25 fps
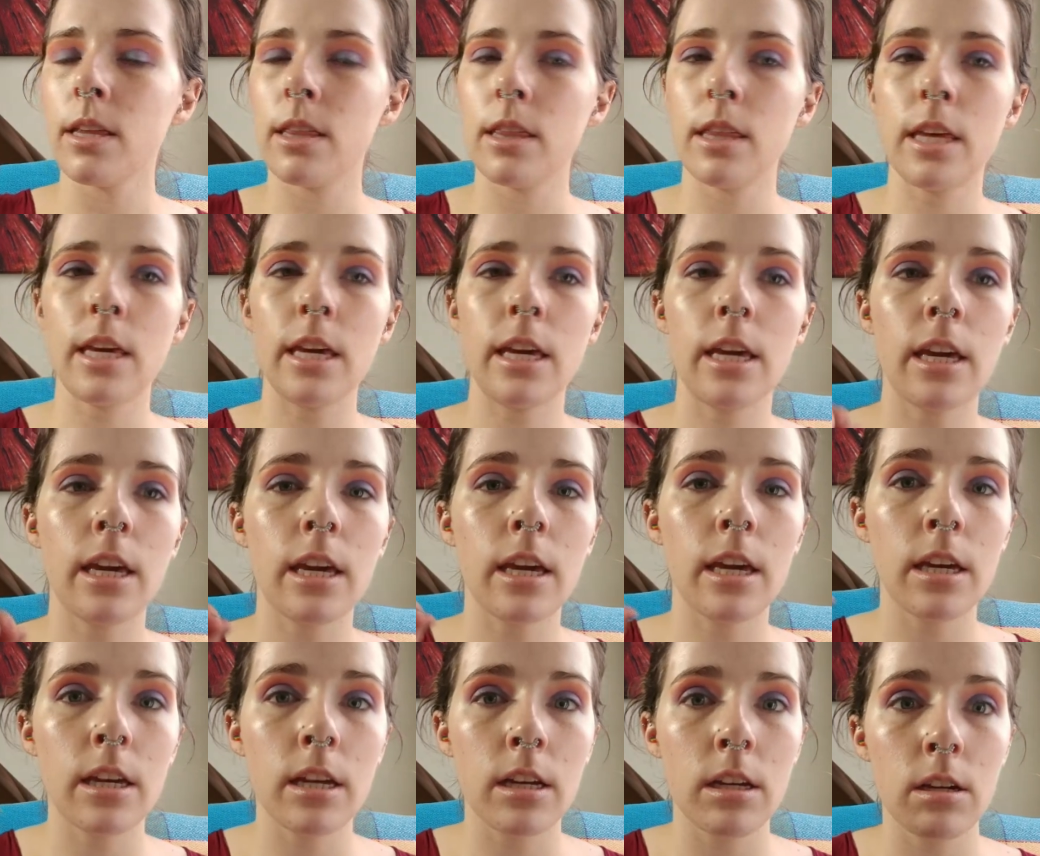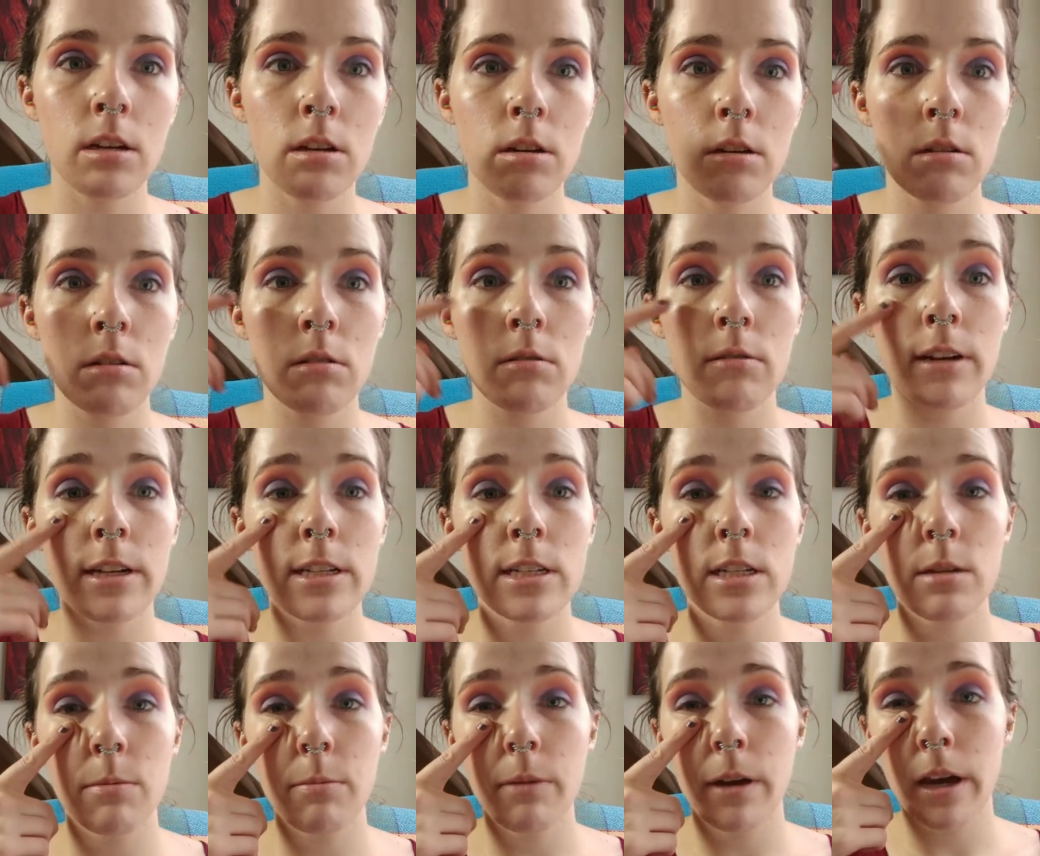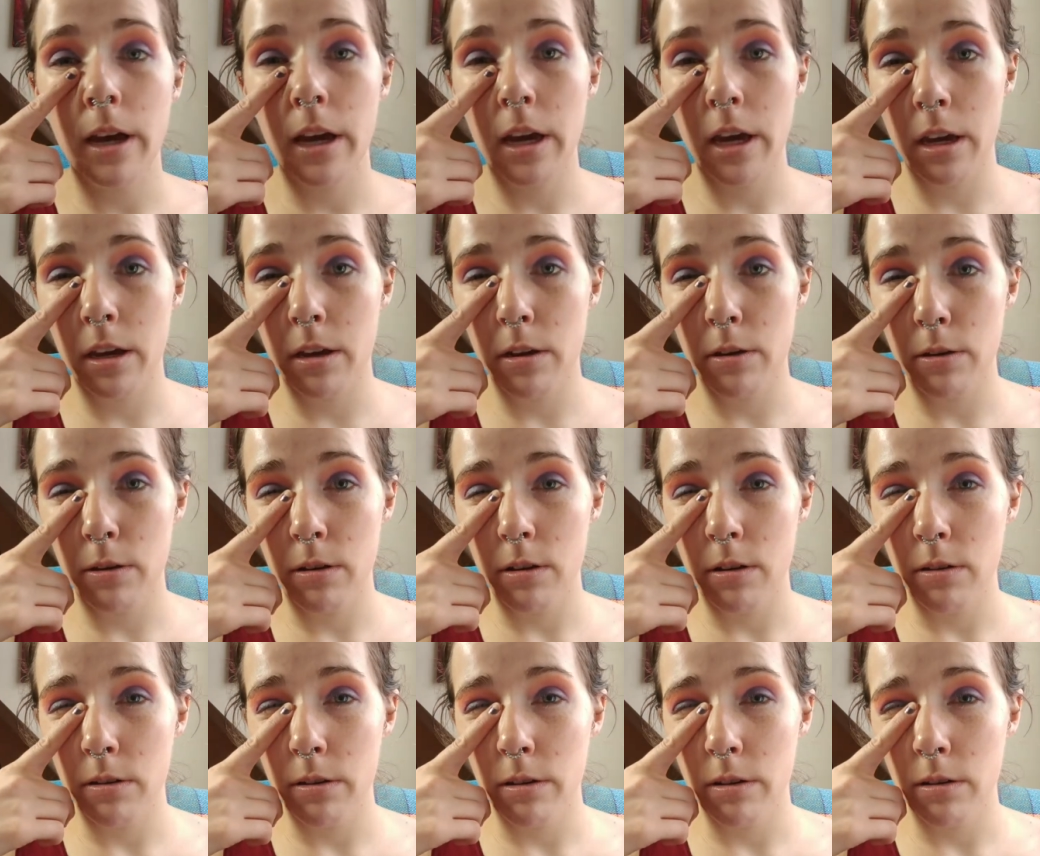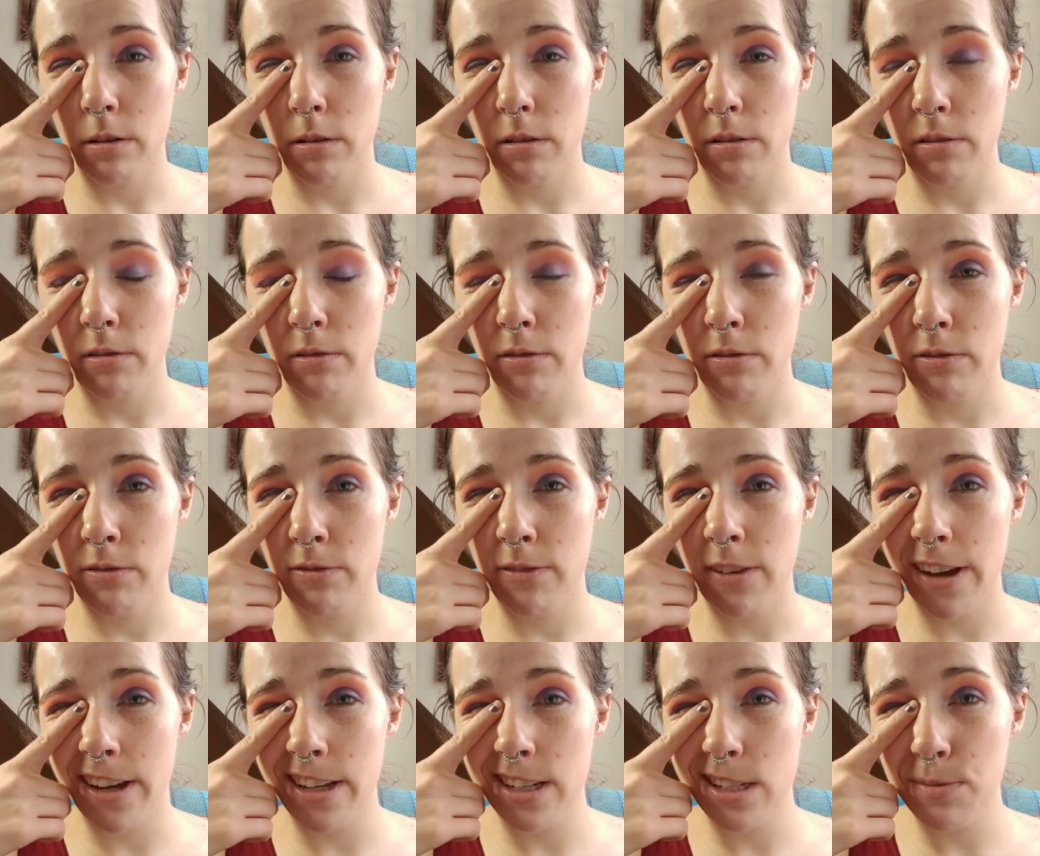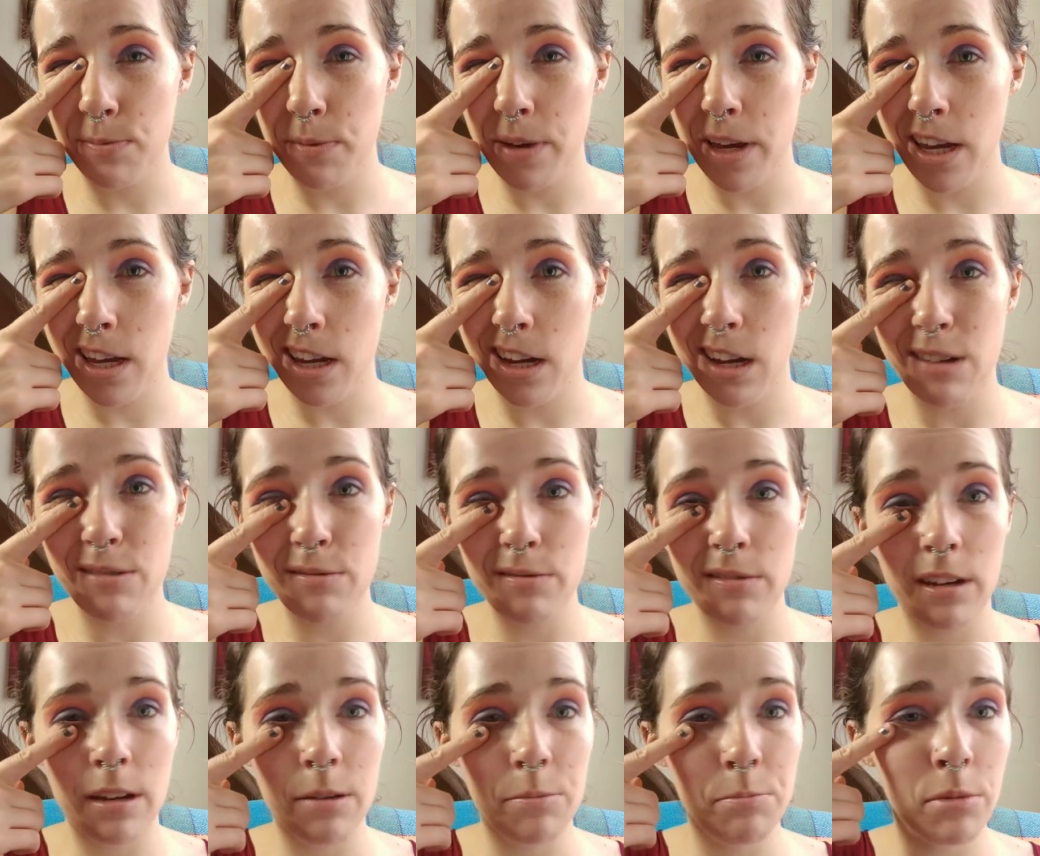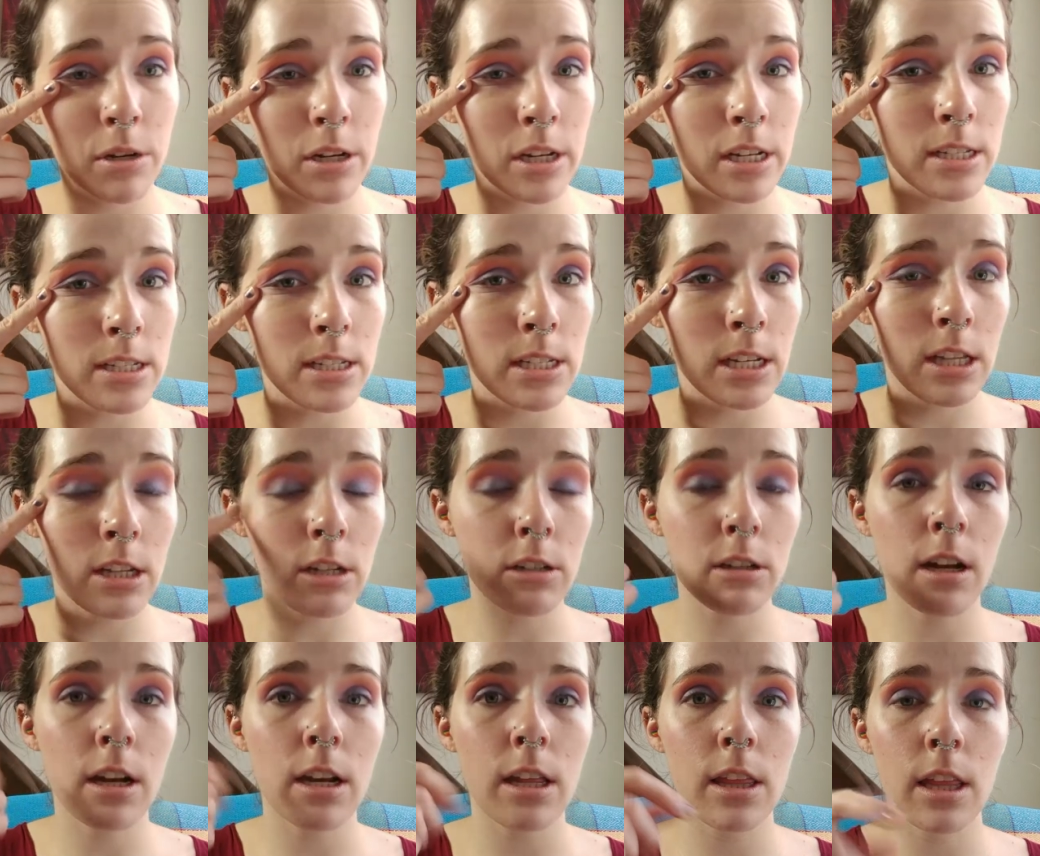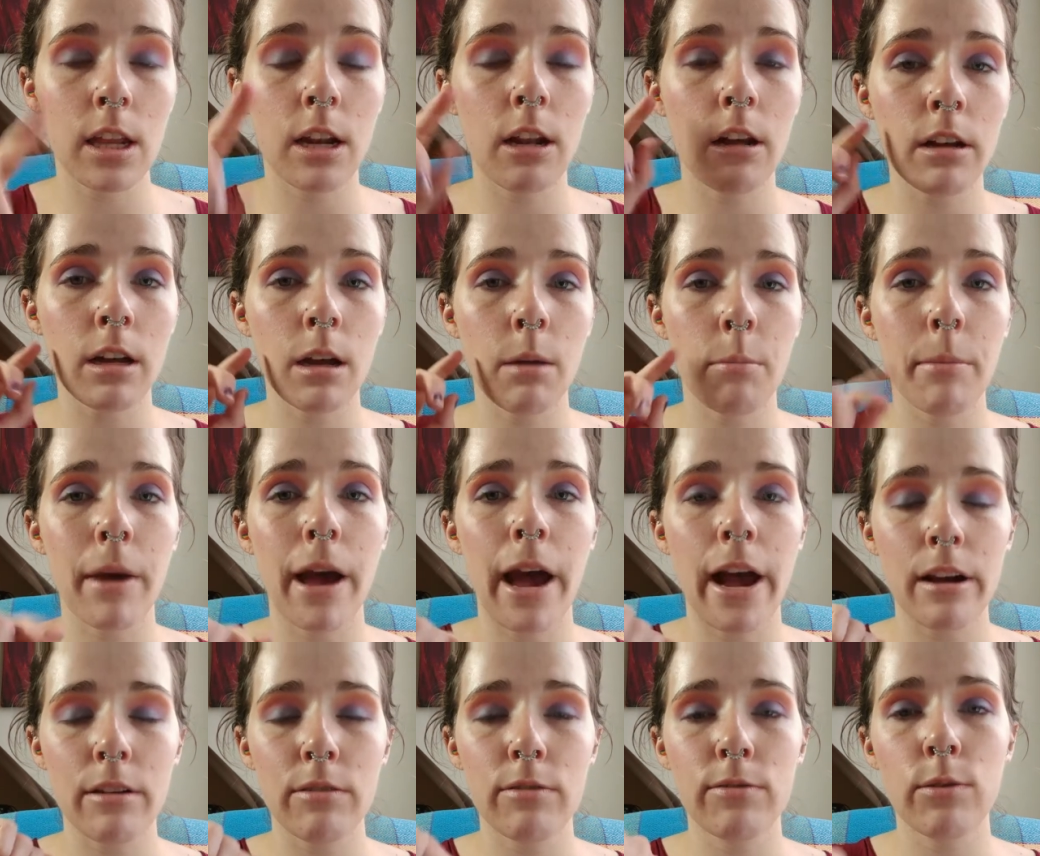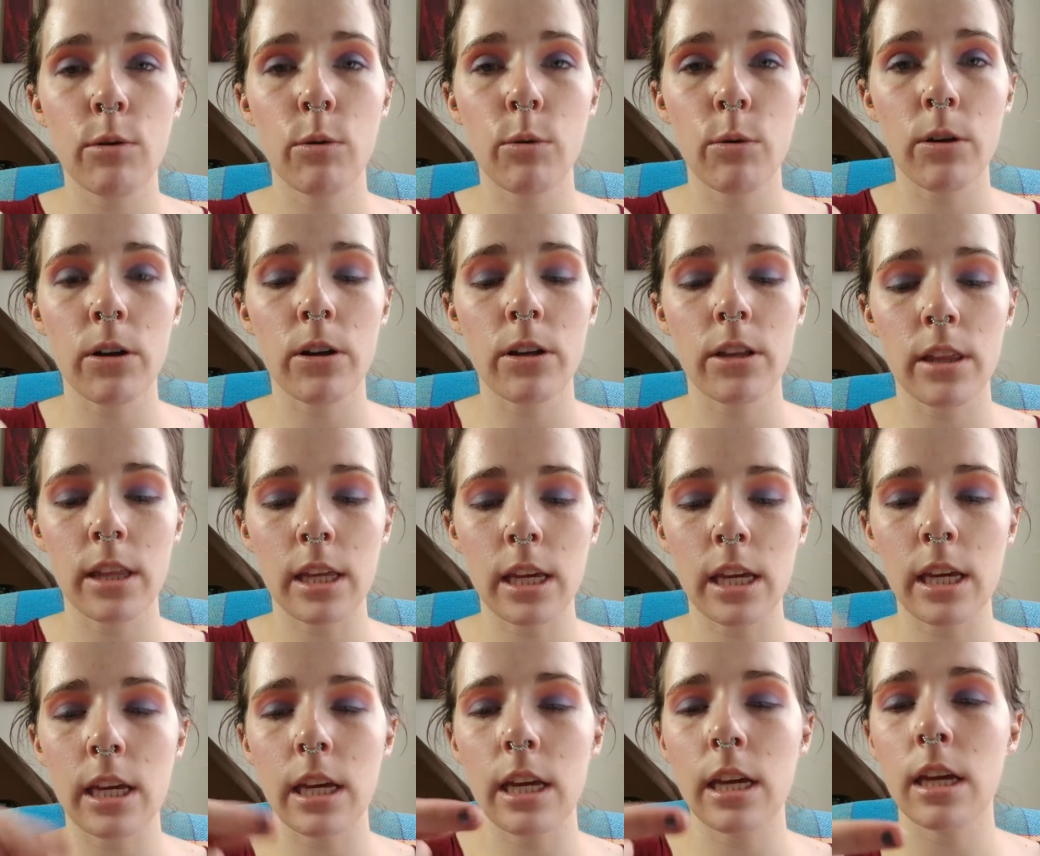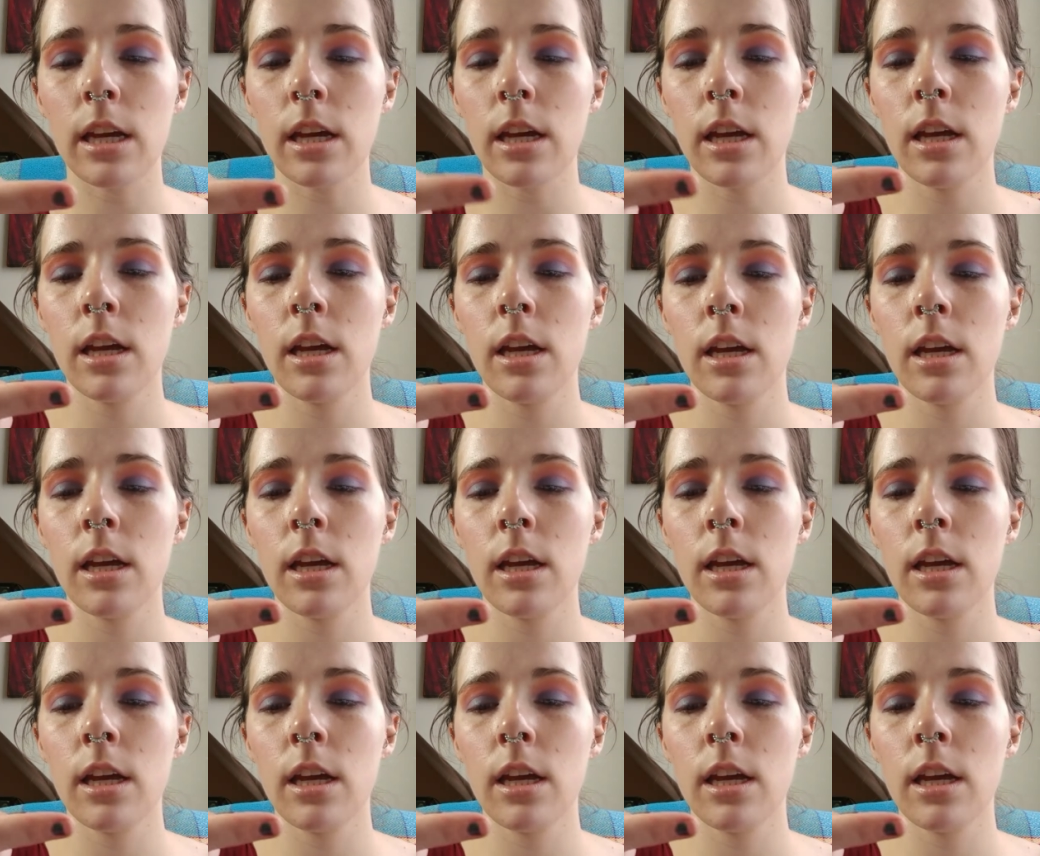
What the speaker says: the rest of my face makeup and put concealer on, and then I'll come back for the